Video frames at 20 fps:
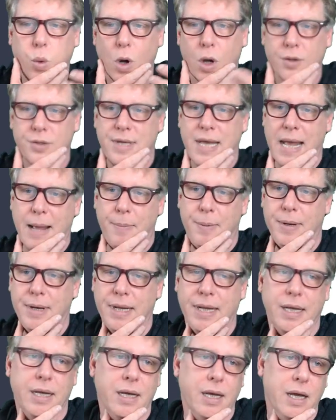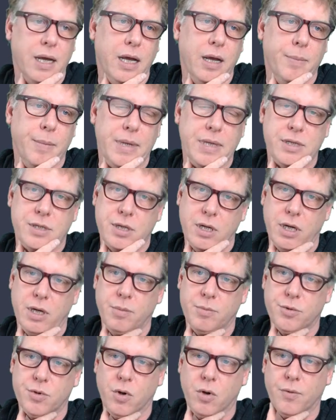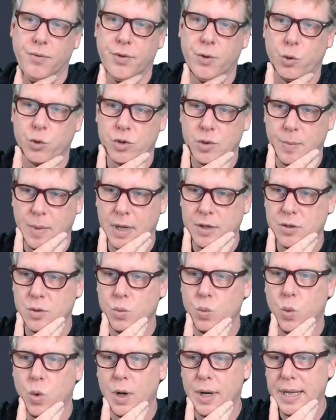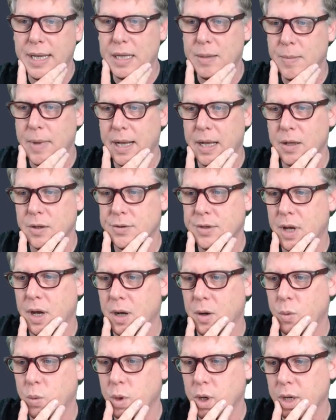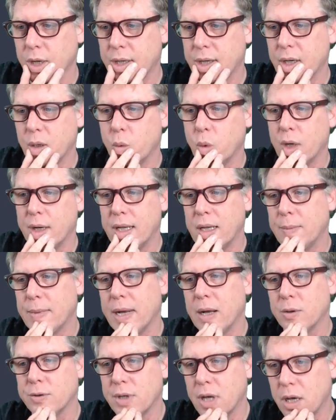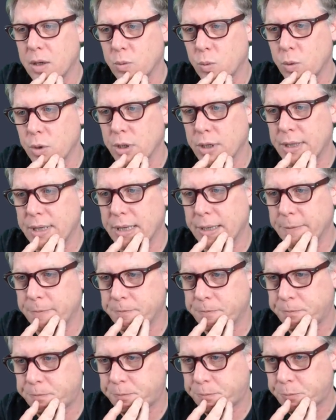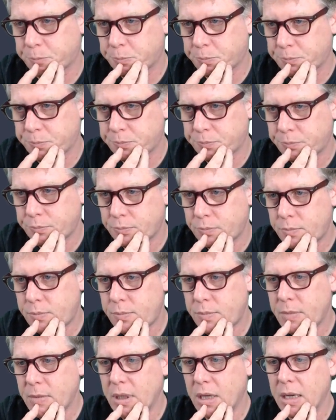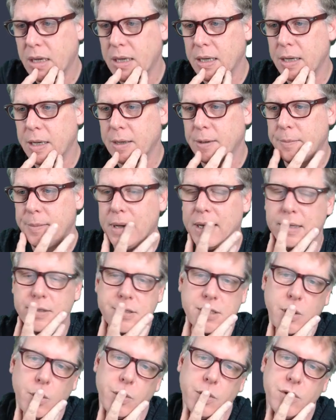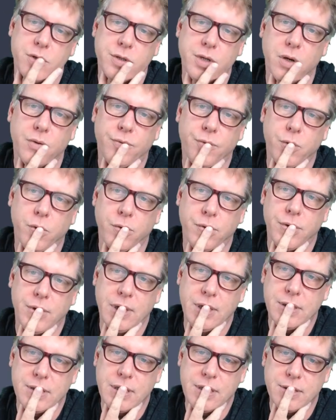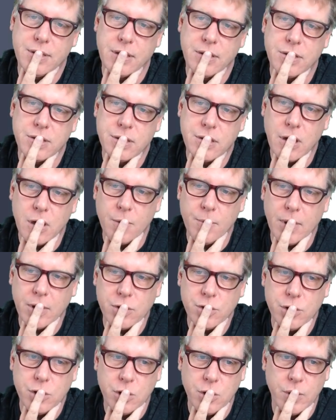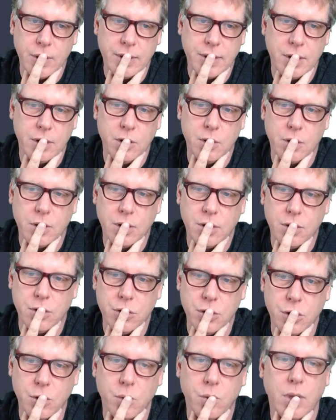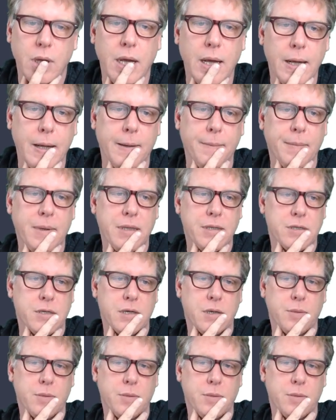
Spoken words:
what's happening in terms of the automation, what emails are working, what emails aren't working, and so on and so forth. There's so much to it that you can do in